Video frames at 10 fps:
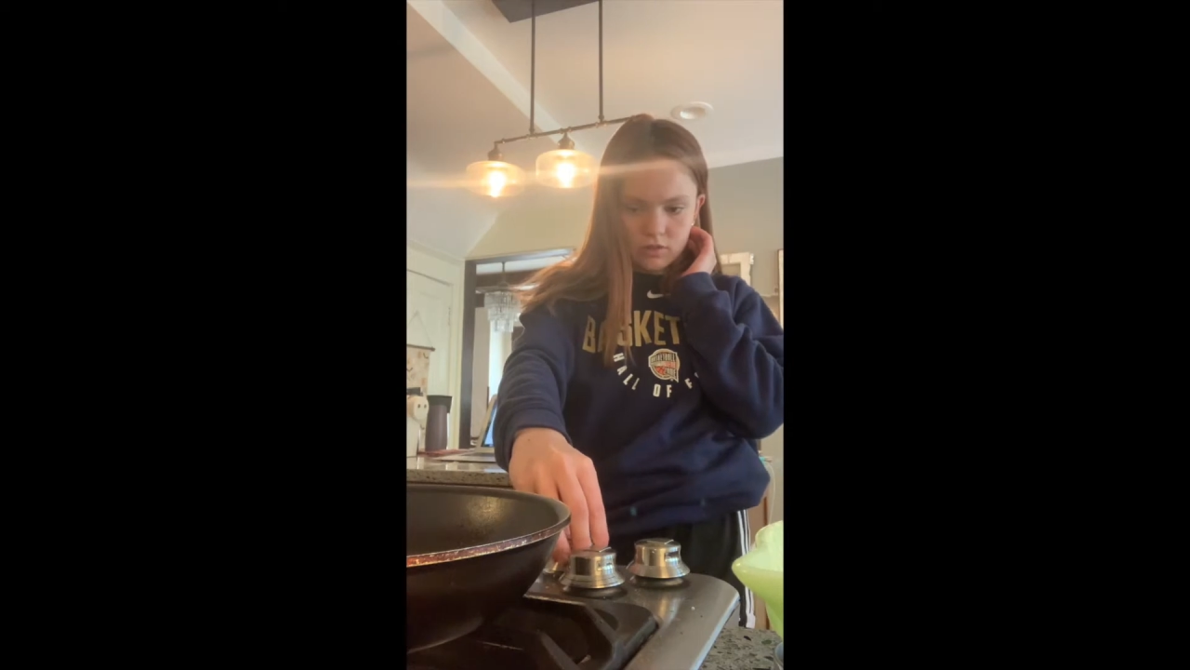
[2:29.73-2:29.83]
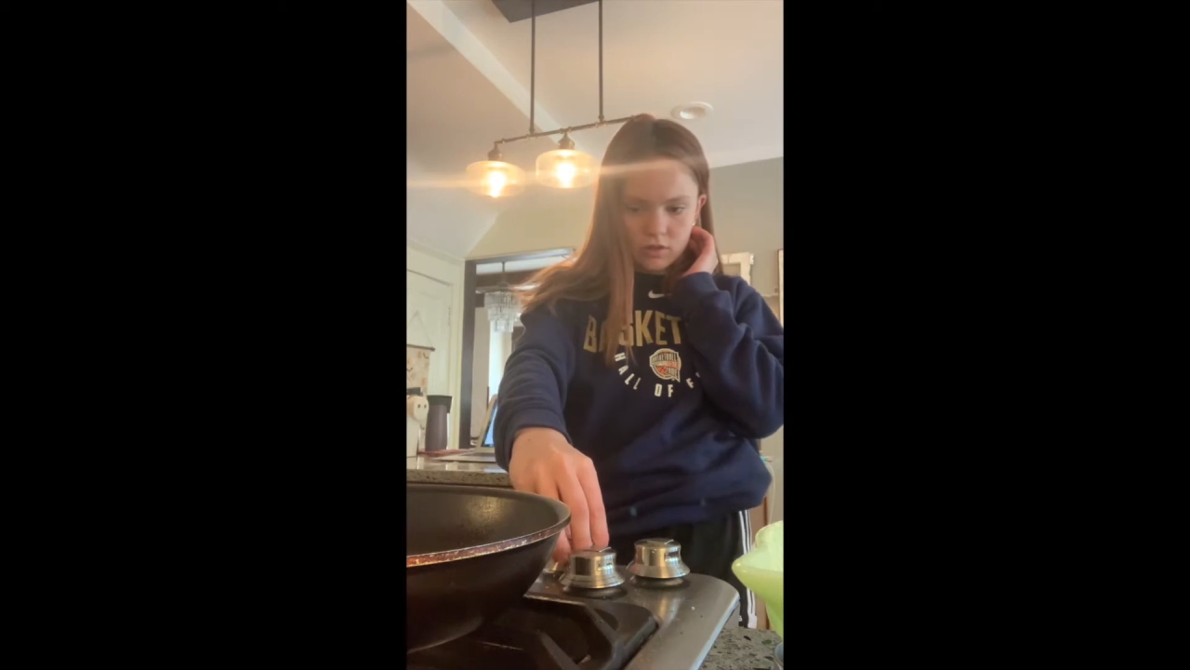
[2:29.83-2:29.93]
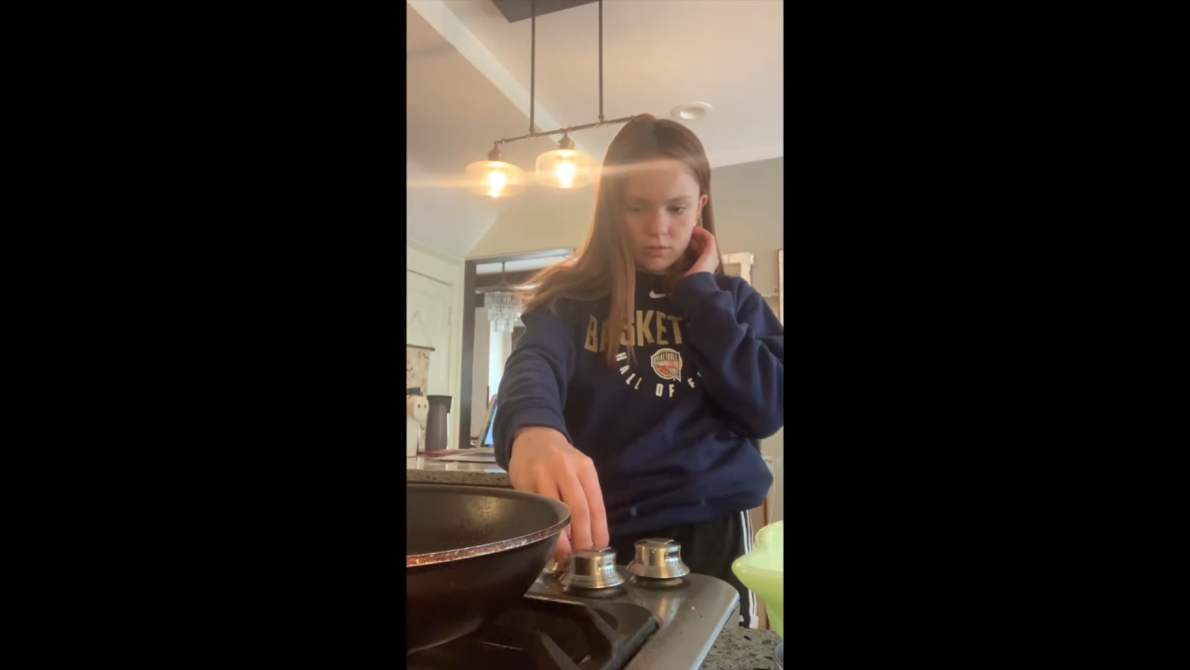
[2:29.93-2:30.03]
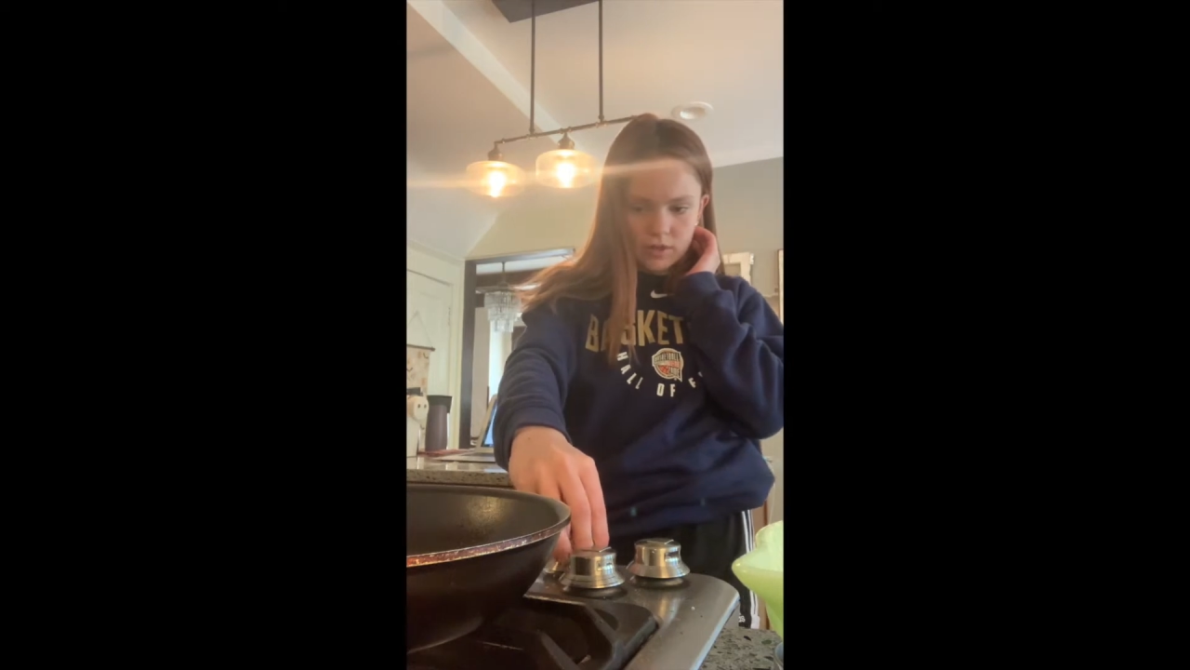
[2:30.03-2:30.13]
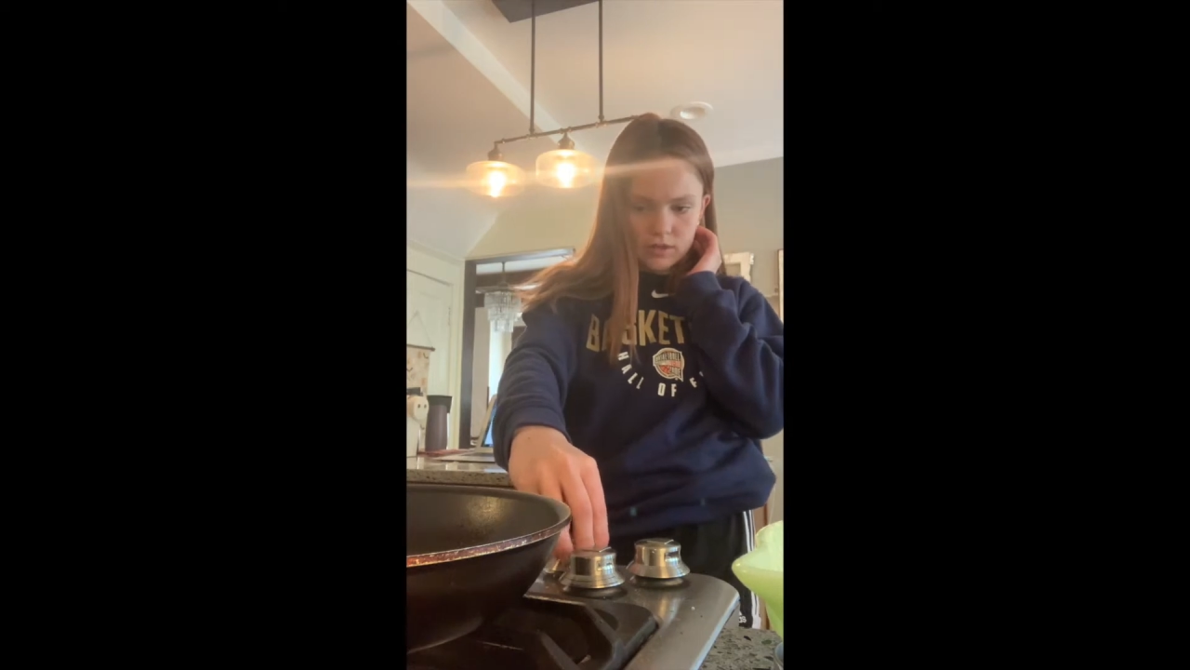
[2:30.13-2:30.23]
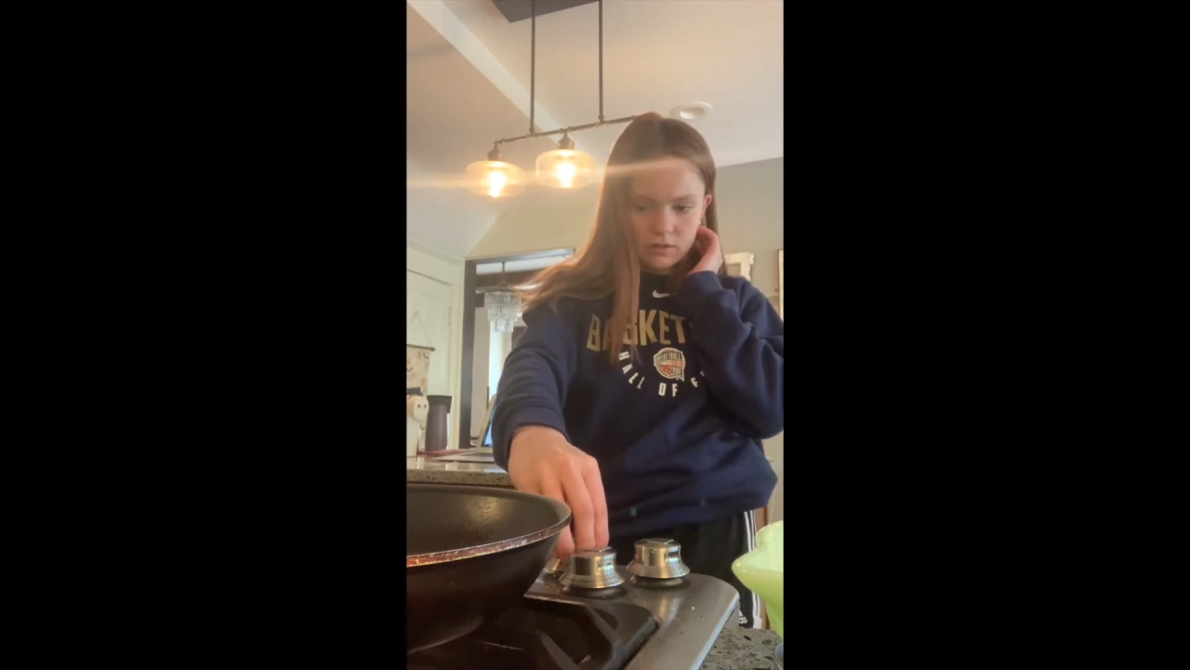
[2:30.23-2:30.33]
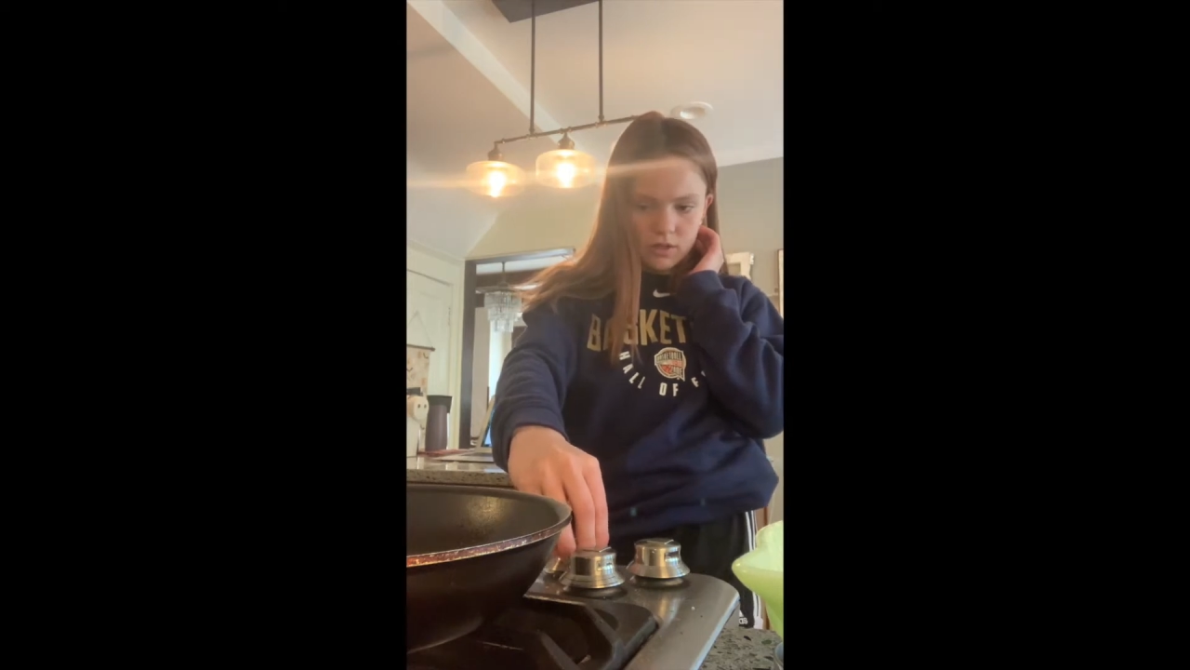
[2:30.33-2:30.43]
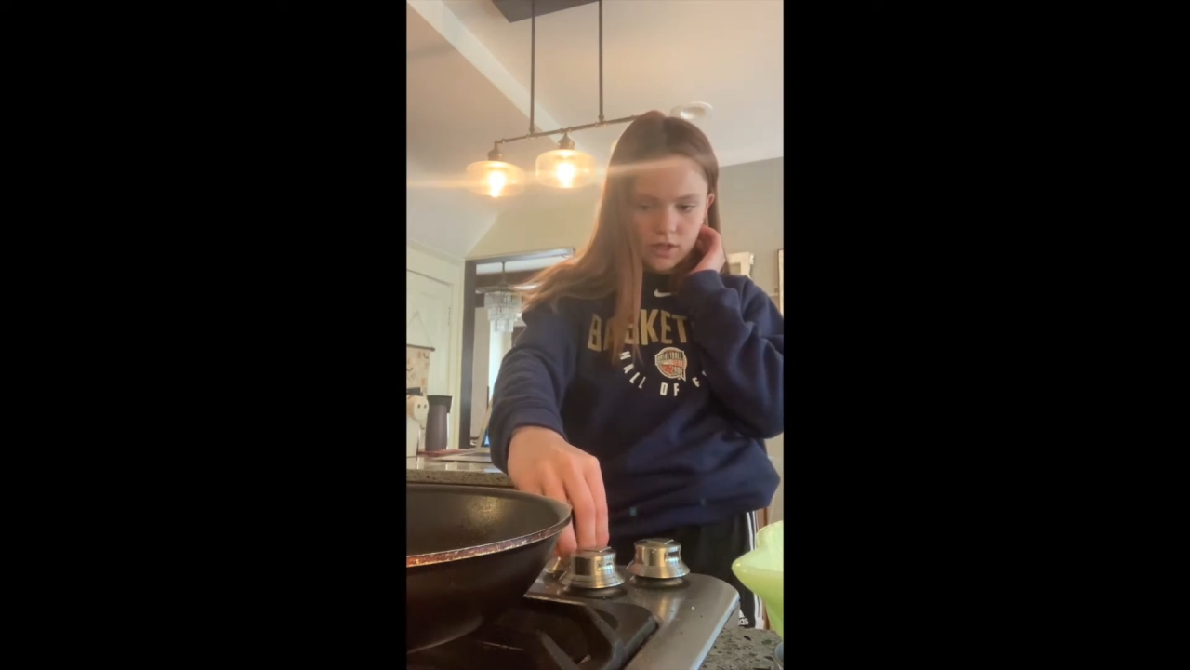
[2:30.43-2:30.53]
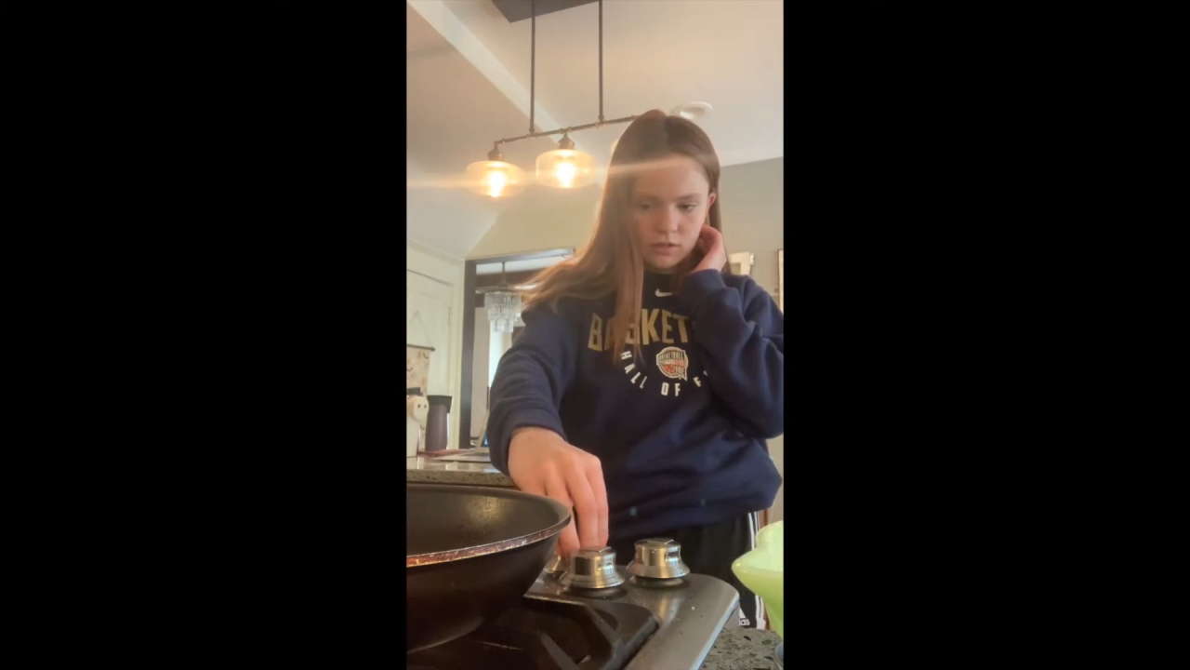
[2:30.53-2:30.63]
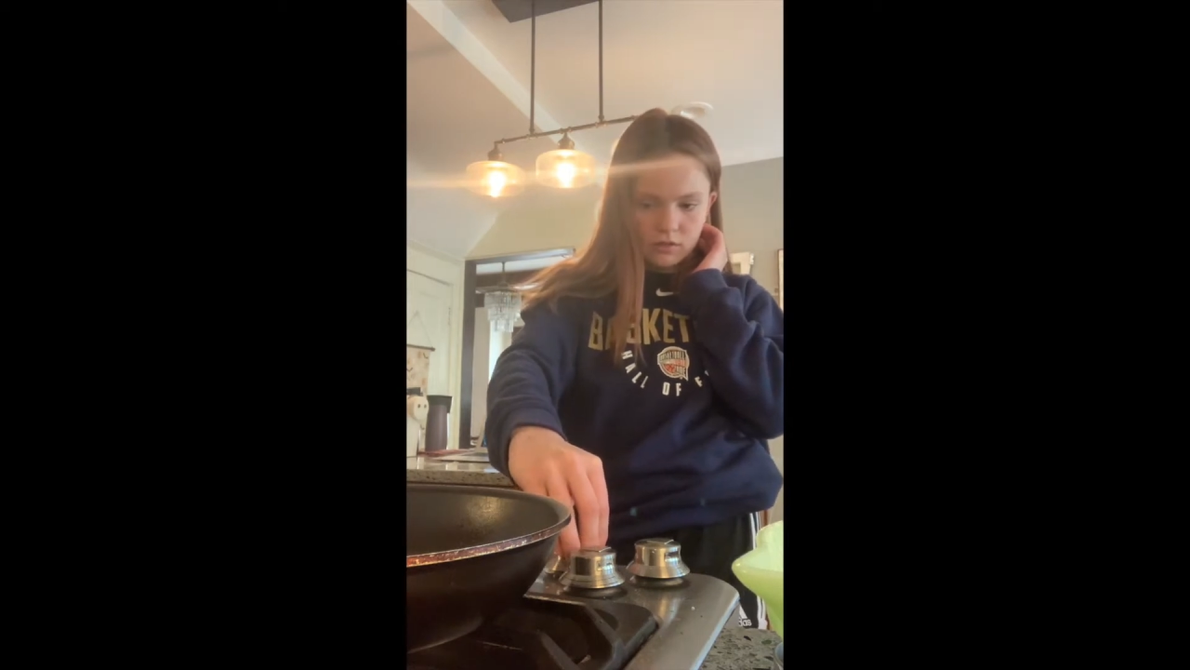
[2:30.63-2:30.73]
always
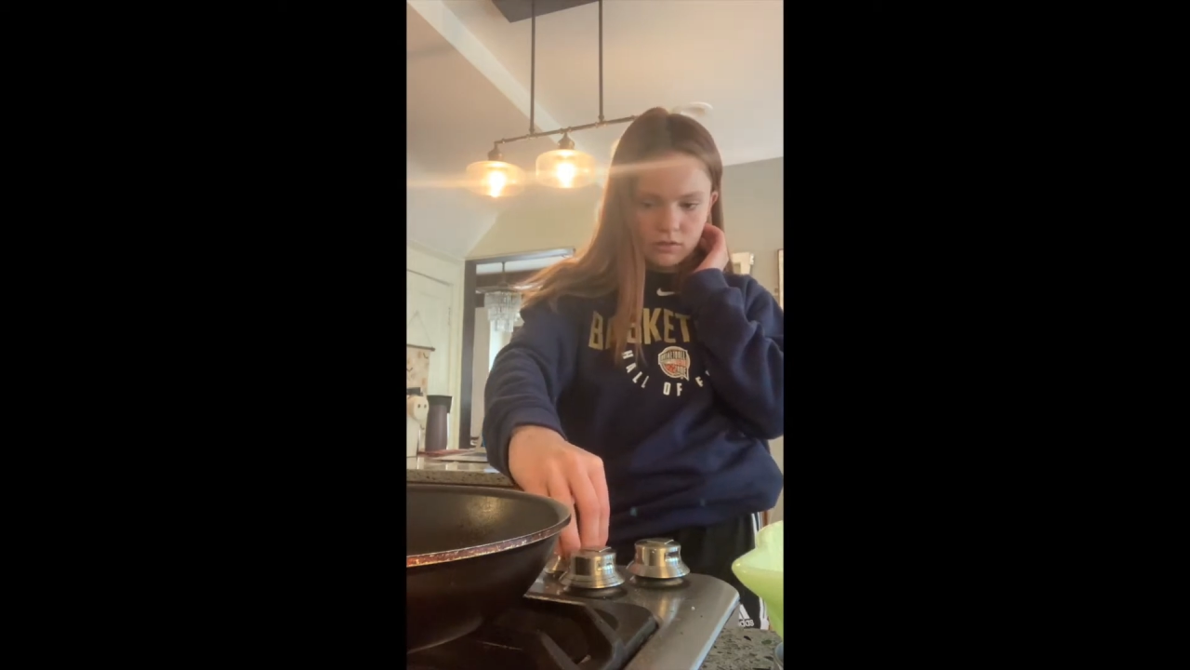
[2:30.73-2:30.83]
light,